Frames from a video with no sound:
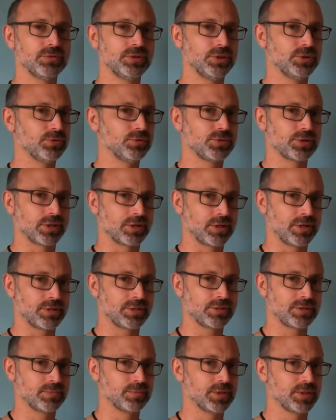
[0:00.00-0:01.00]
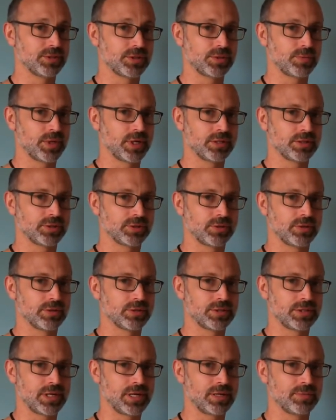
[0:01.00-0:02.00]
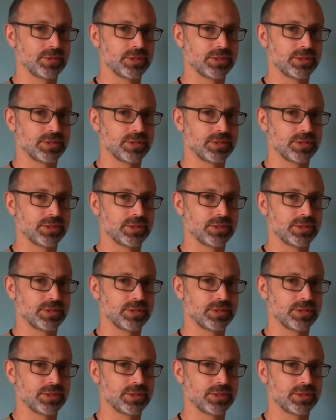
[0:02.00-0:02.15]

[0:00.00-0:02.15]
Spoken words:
use accustomed in Spanish all the time.